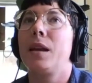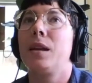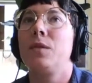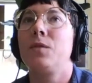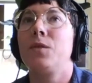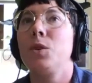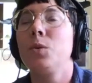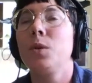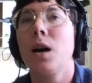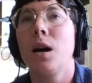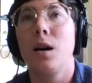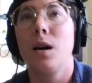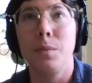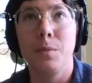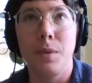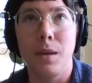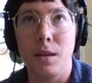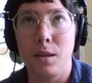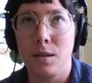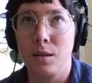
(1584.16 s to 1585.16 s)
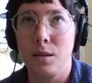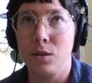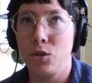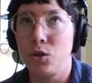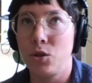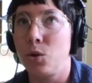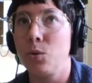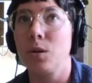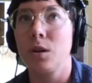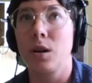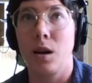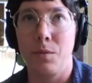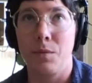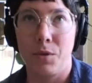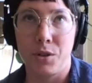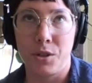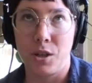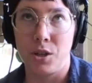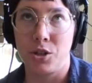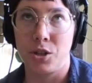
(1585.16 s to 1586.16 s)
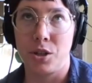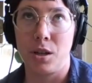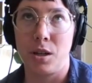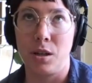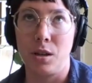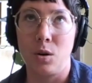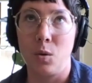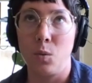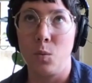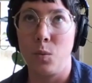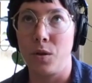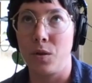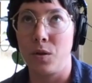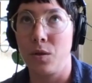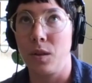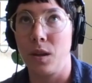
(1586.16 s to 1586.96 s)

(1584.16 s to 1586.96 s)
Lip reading: And if you come to the conversation with